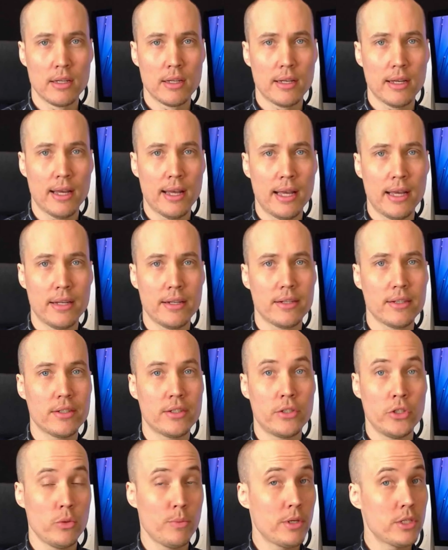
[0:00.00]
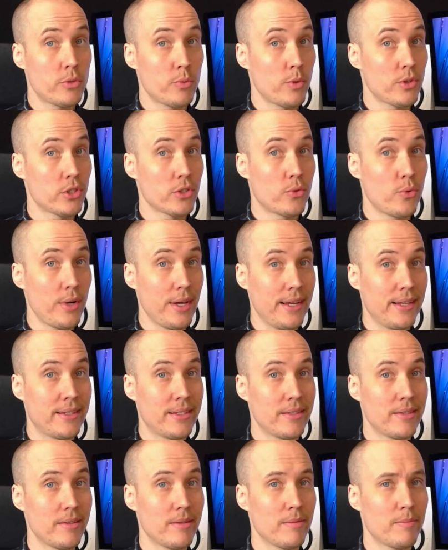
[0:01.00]
and Cubase was
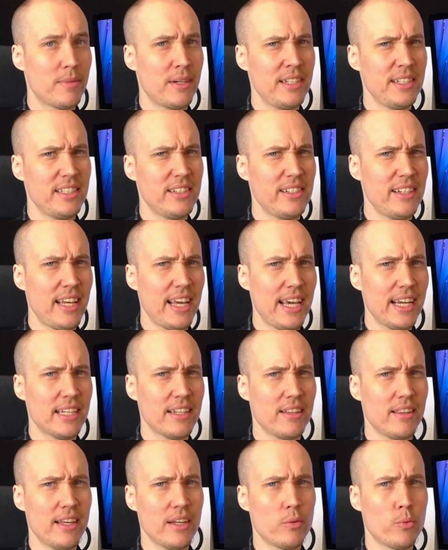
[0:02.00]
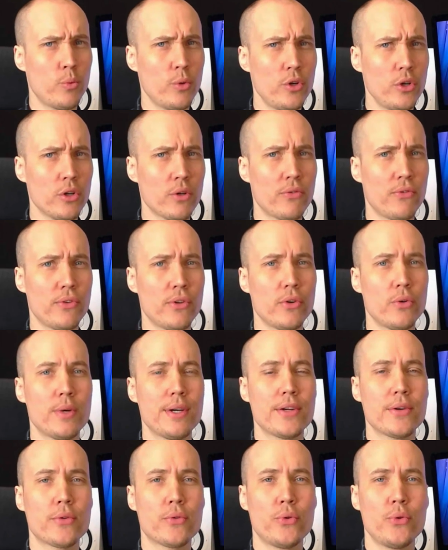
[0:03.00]
great, but it lacked that workflow
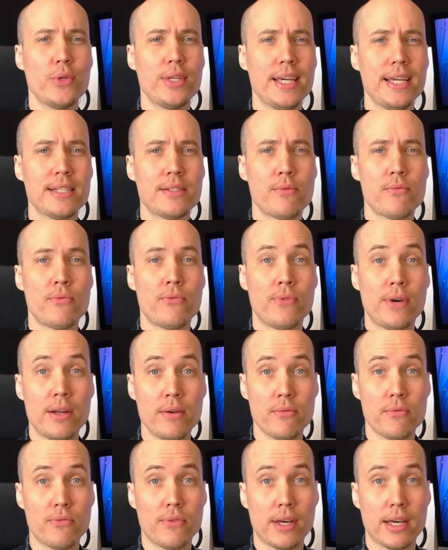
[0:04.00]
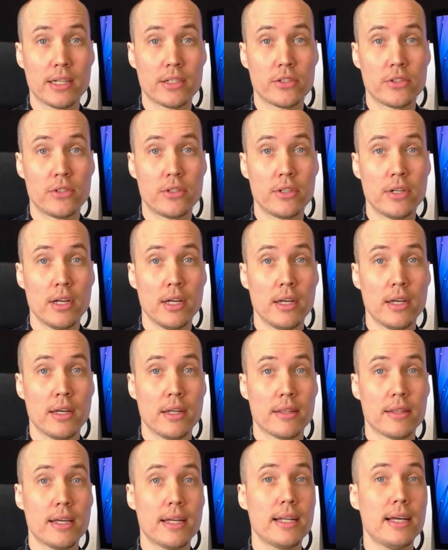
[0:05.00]
and creative fun factor
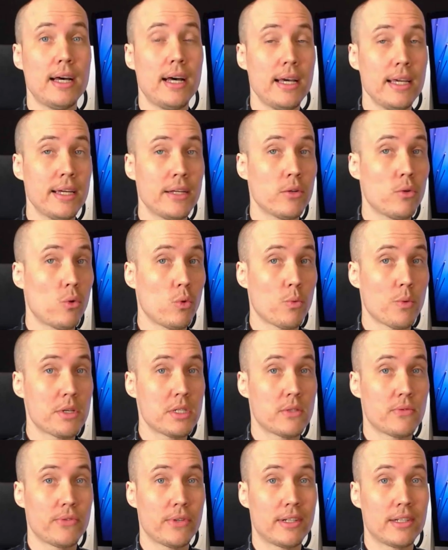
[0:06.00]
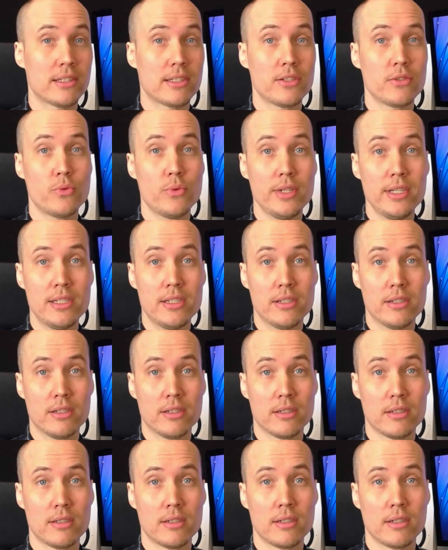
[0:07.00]
that I had always felt in
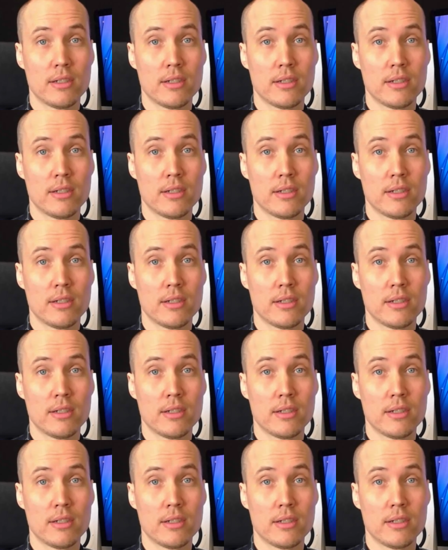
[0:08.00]
Reason.